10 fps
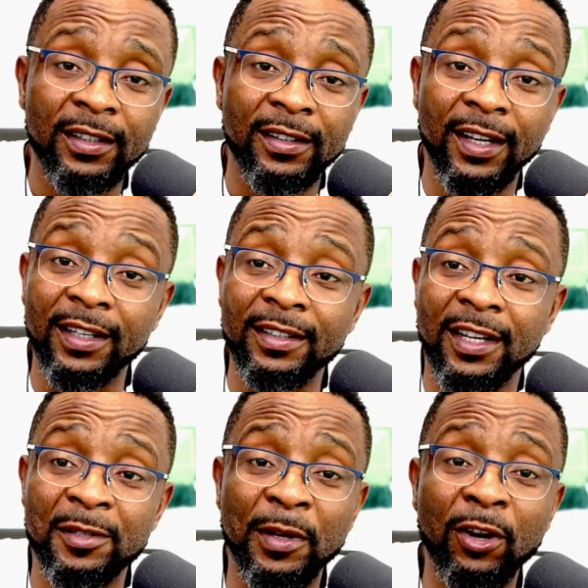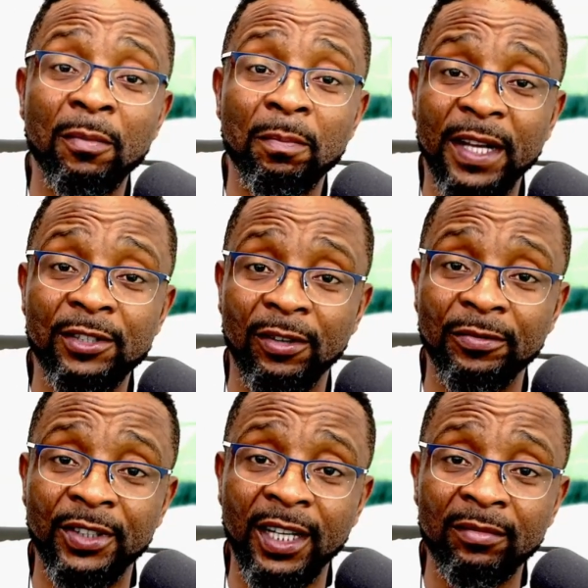that it has become part of
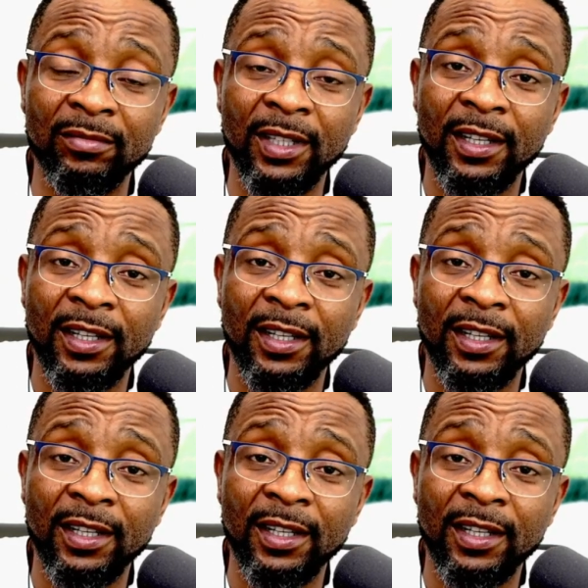them